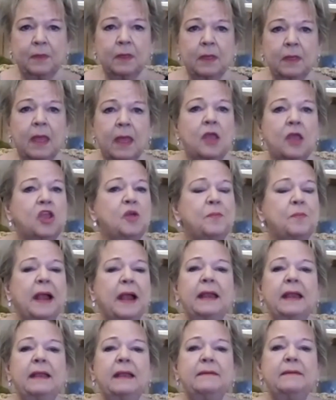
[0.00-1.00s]
you bought any
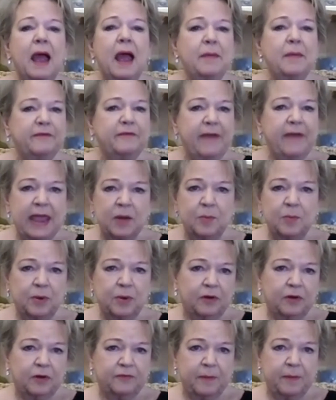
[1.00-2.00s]
type of a hamburger
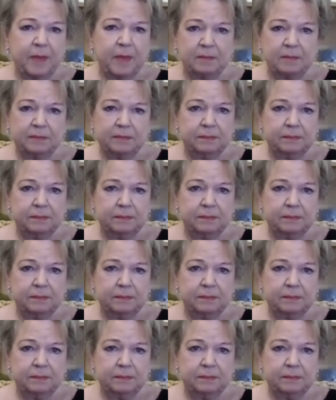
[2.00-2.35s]
from them